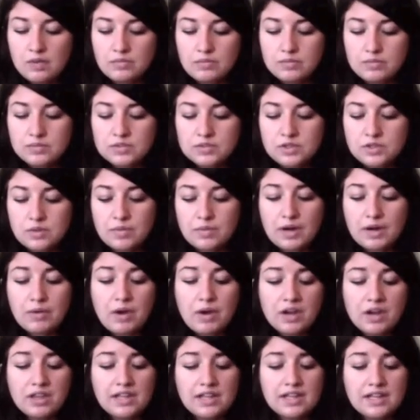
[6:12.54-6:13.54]
So
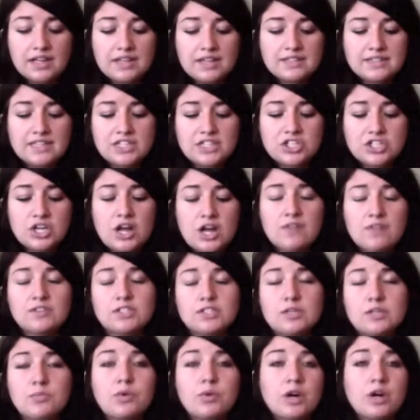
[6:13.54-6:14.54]
marijuana legalization
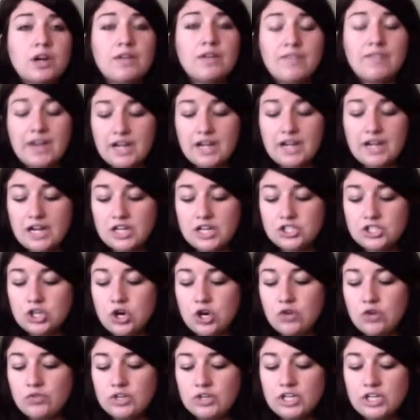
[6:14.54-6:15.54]
offers an important advantage
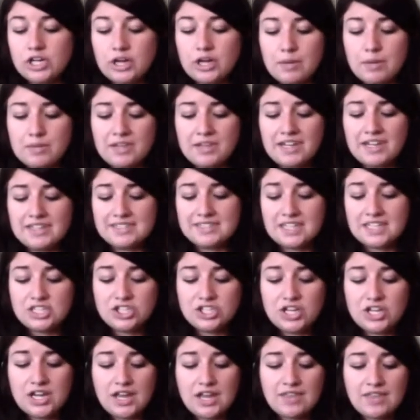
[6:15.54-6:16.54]
over
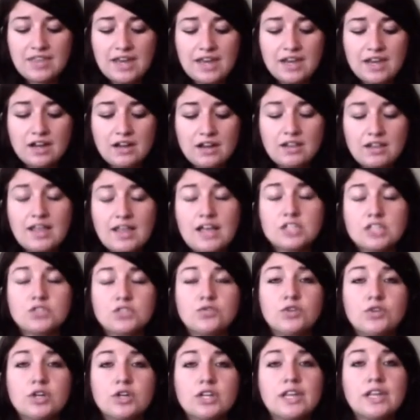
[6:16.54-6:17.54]
decriminalization in that it allows
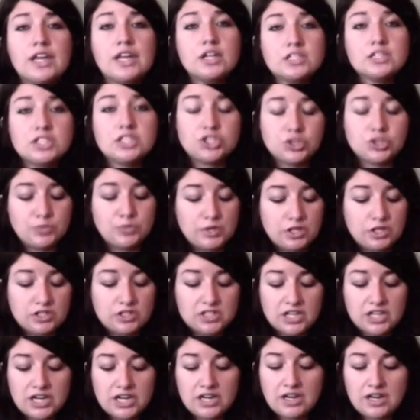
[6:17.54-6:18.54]
for legal
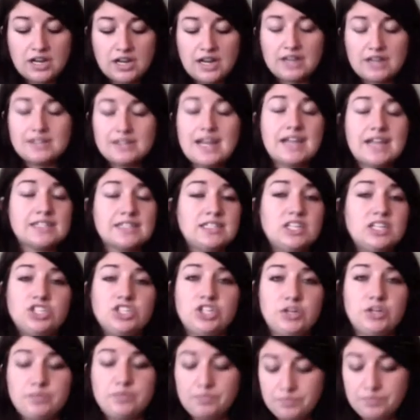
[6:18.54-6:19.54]
distribution and taxation.